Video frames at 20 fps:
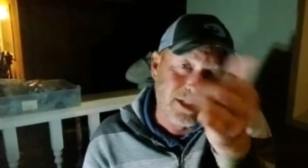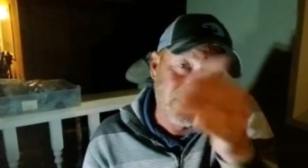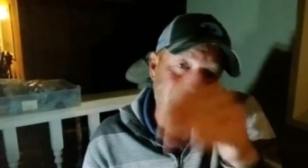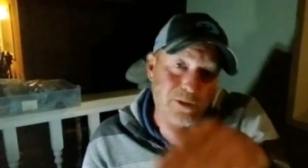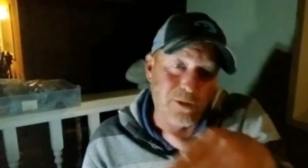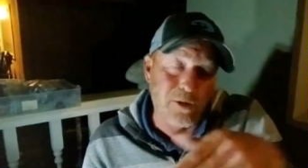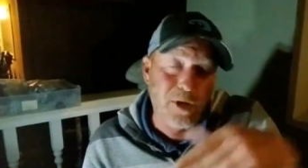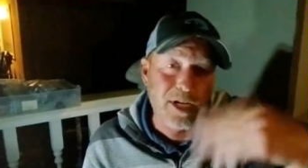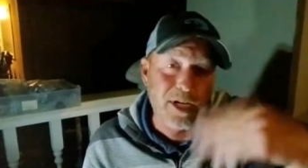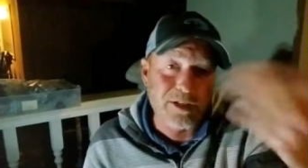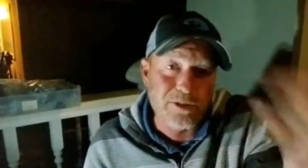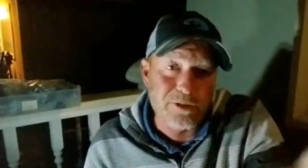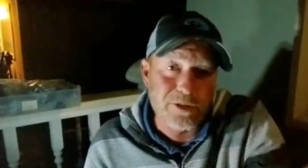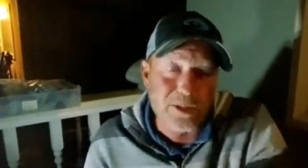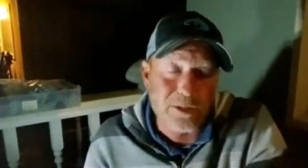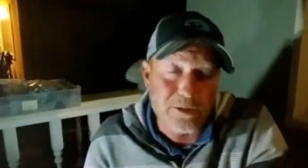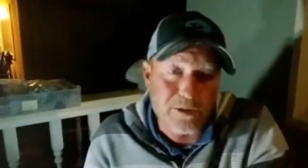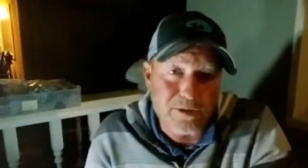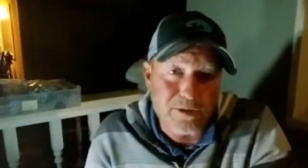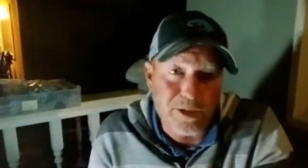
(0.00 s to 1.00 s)
So I
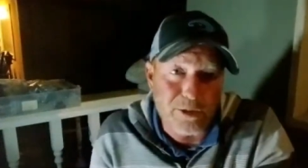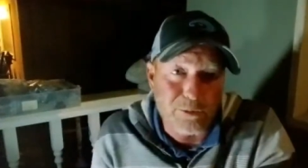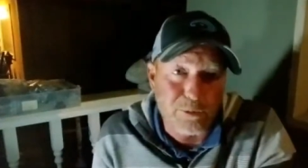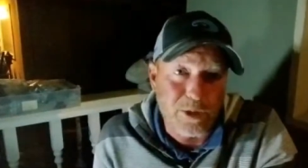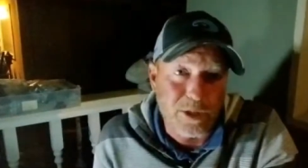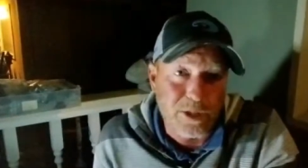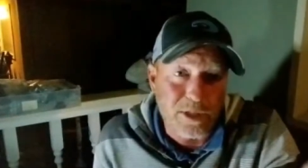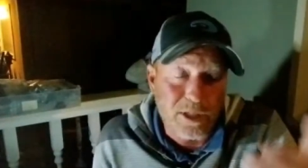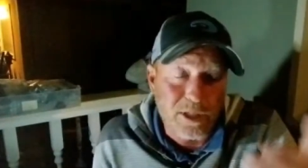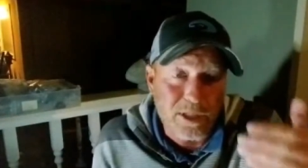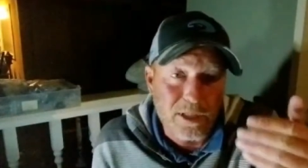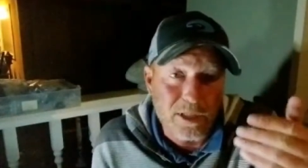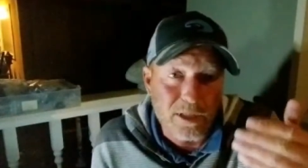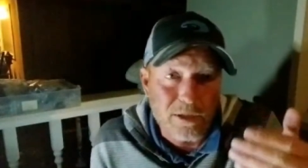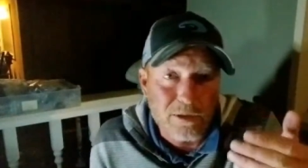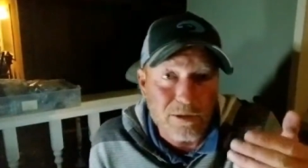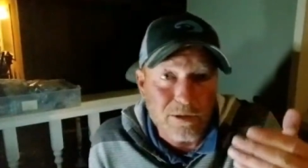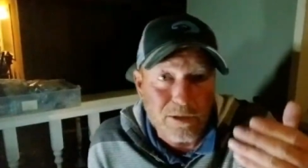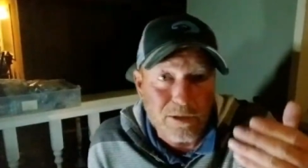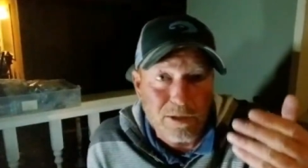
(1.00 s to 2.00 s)
usually stick with a
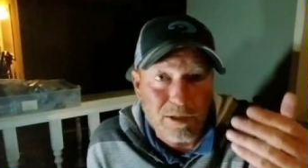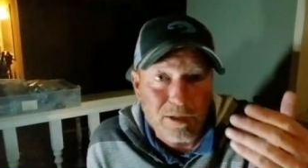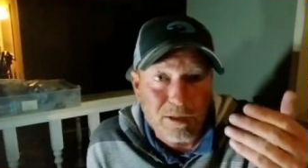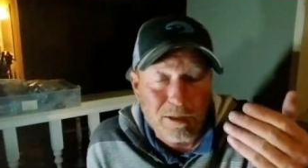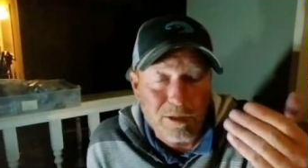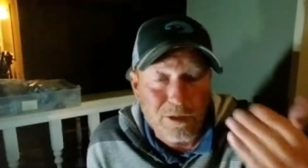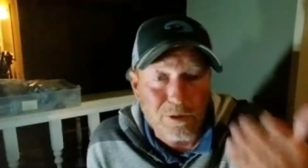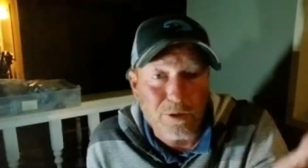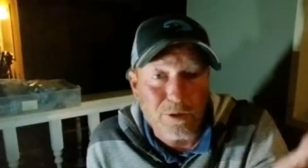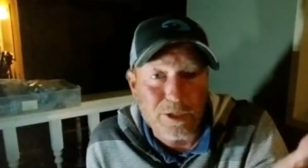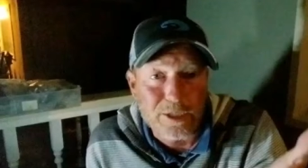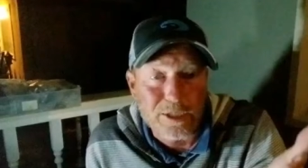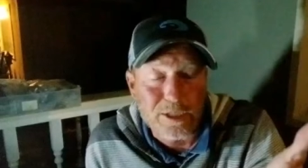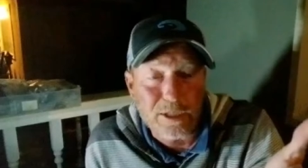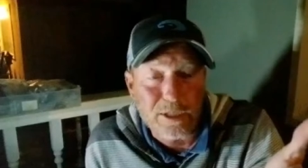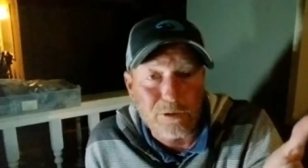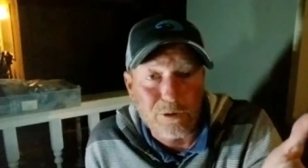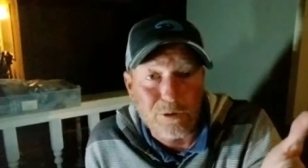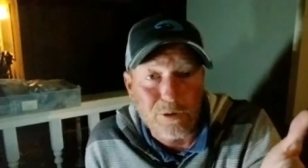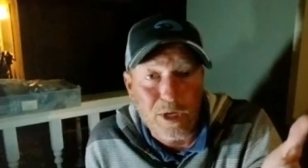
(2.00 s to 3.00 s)
little curly
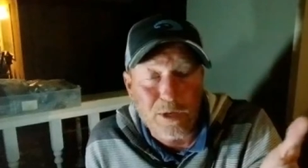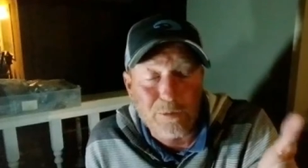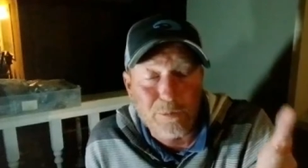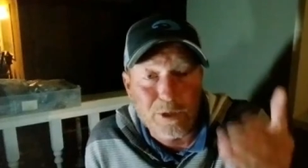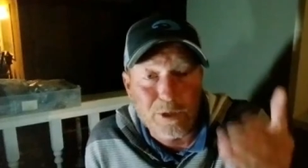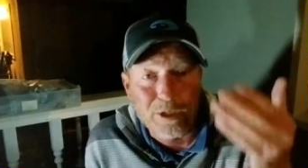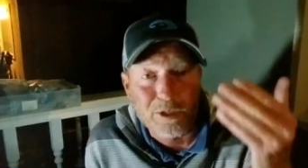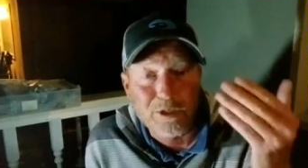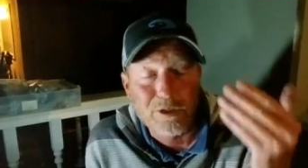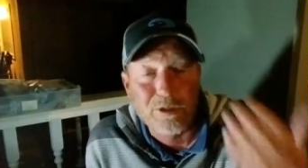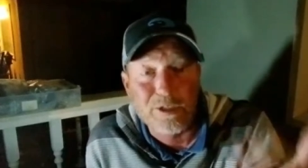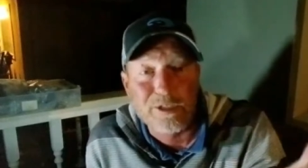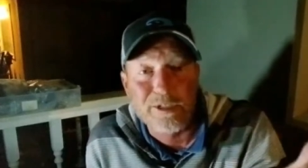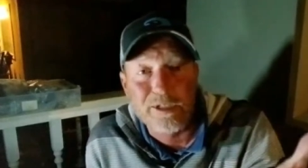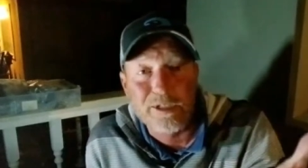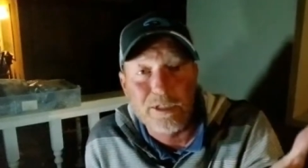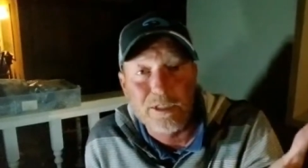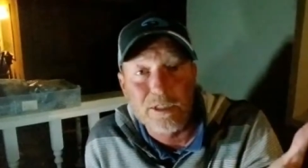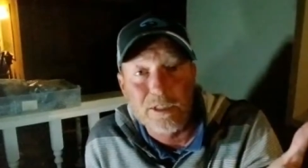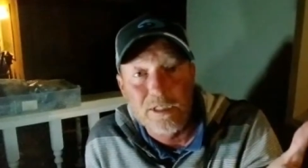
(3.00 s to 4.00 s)
tail grub or a curly
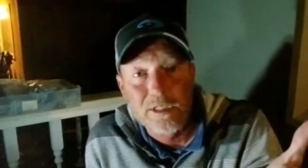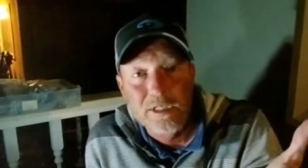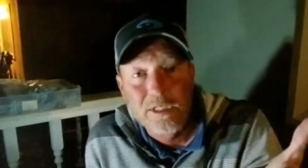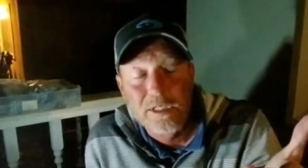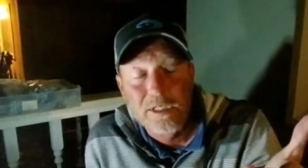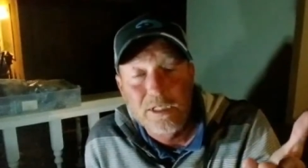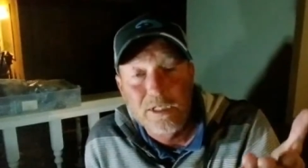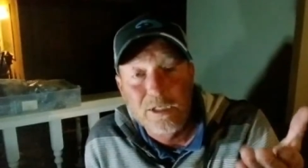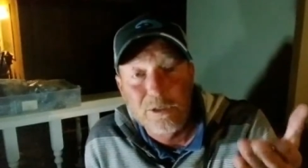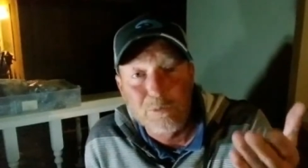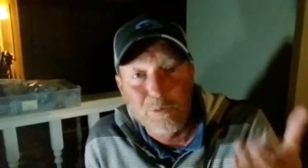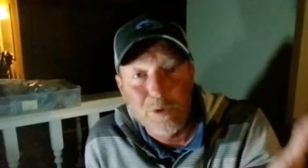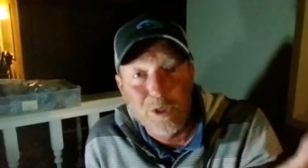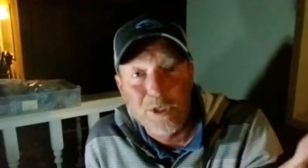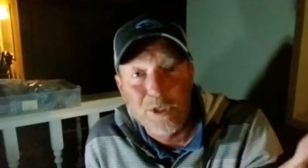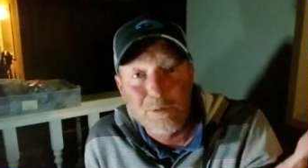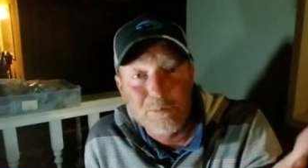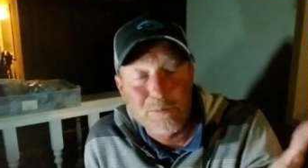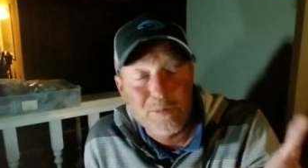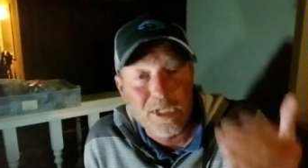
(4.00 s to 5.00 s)
tail
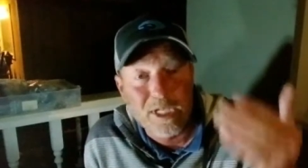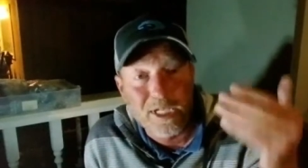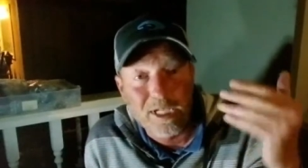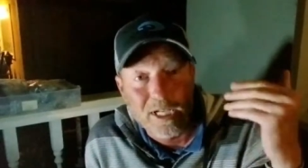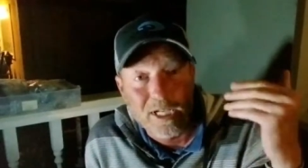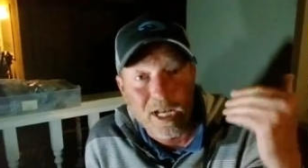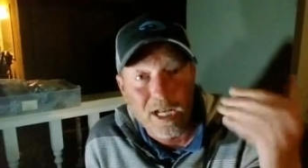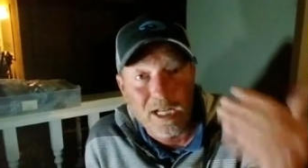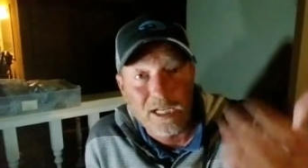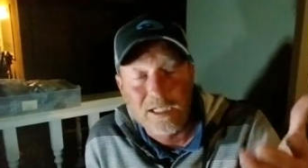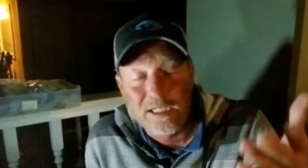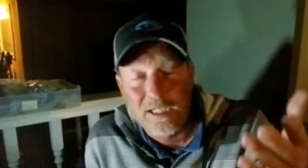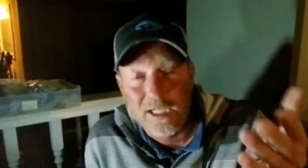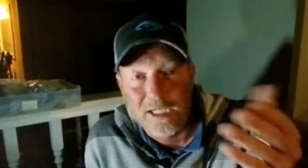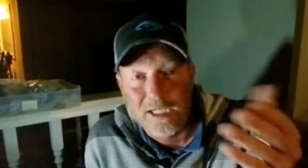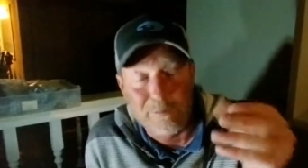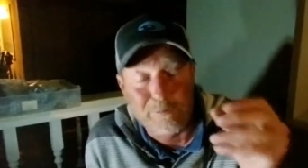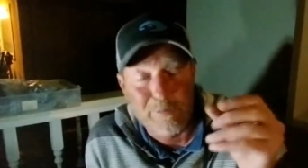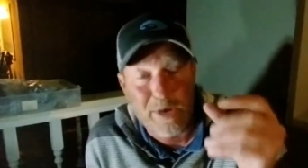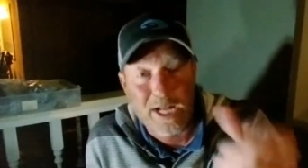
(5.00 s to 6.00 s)
worm, and not
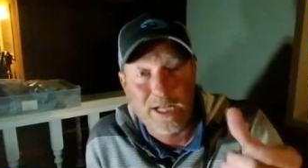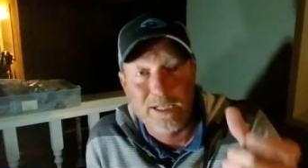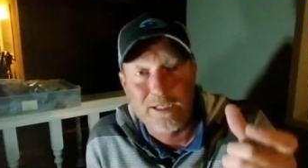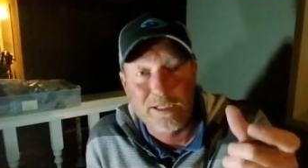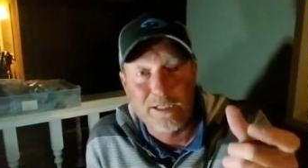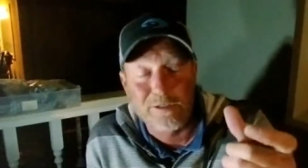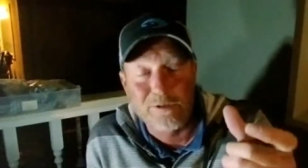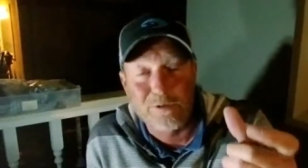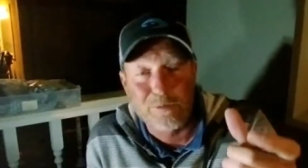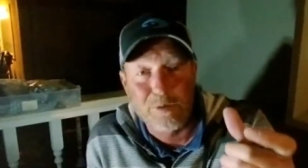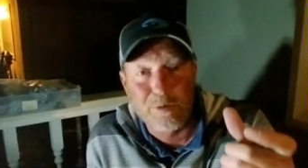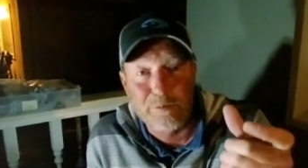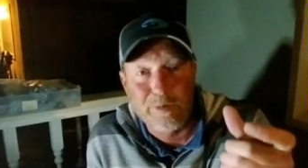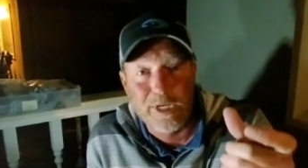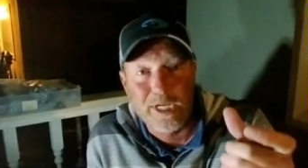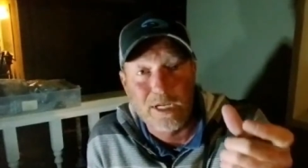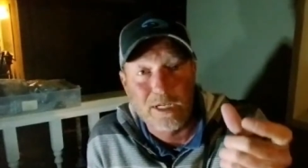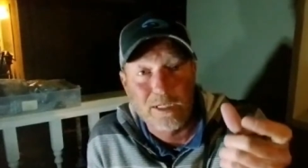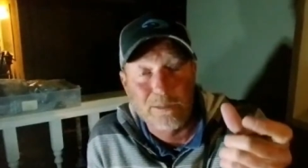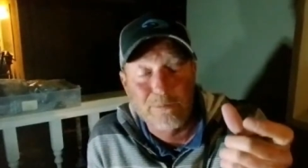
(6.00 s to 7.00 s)
like a paddle tail swim
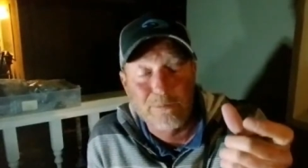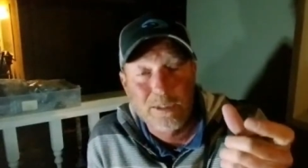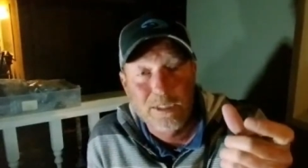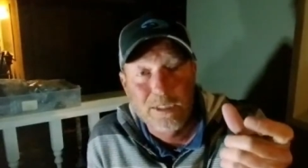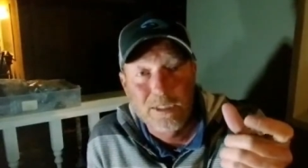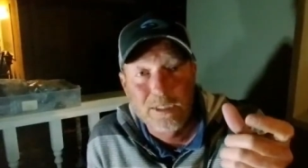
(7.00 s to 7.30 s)
bait on